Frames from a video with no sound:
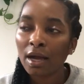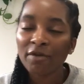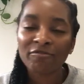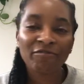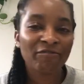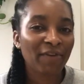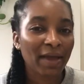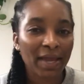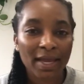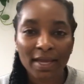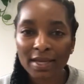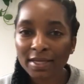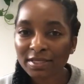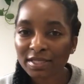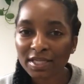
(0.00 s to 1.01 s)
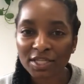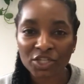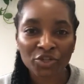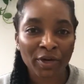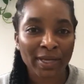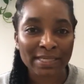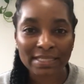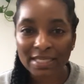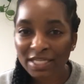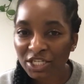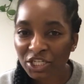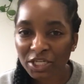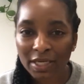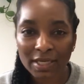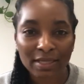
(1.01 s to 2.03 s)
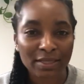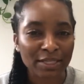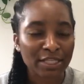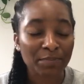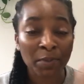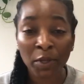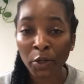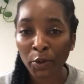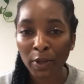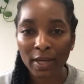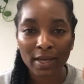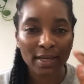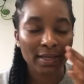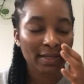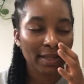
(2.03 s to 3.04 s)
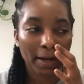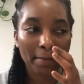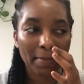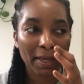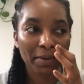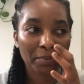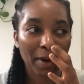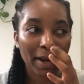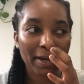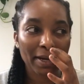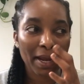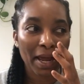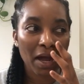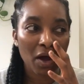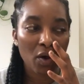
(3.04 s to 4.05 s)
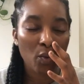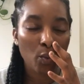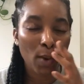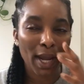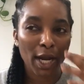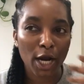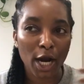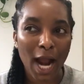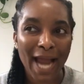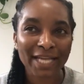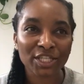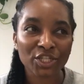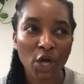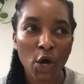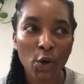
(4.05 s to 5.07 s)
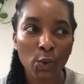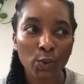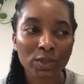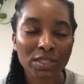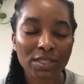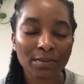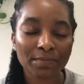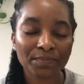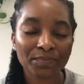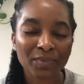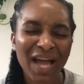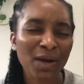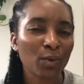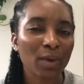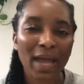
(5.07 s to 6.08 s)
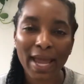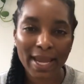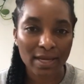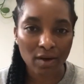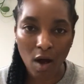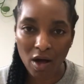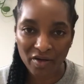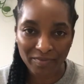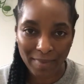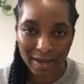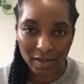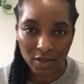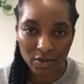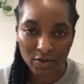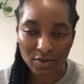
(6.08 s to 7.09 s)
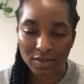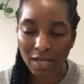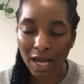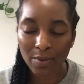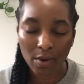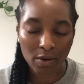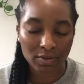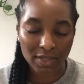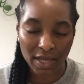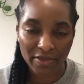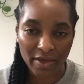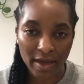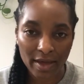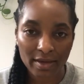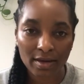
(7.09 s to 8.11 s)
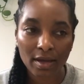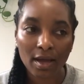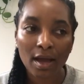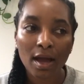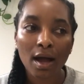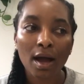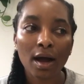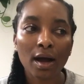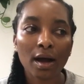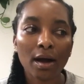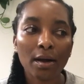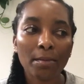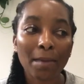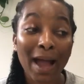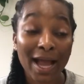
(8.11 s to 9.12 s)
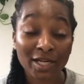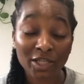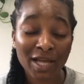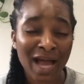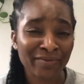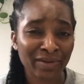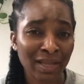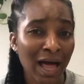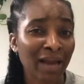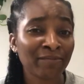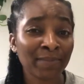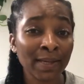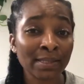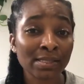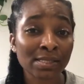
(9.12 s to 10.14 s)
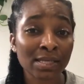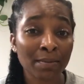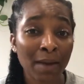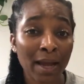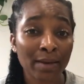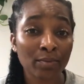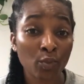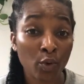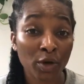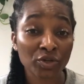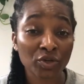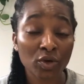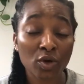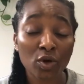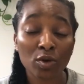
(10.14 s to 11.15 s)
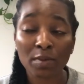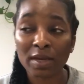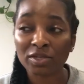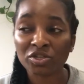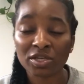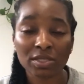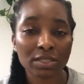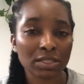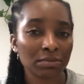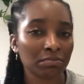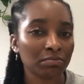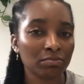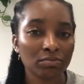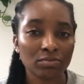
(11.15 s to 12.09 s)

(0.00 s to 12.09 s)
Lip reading: phase, this transition, this period that I'm in right now where I don't hate all of my clothes. I won't say that. I actually have a lot of pieces in my wardrobe and just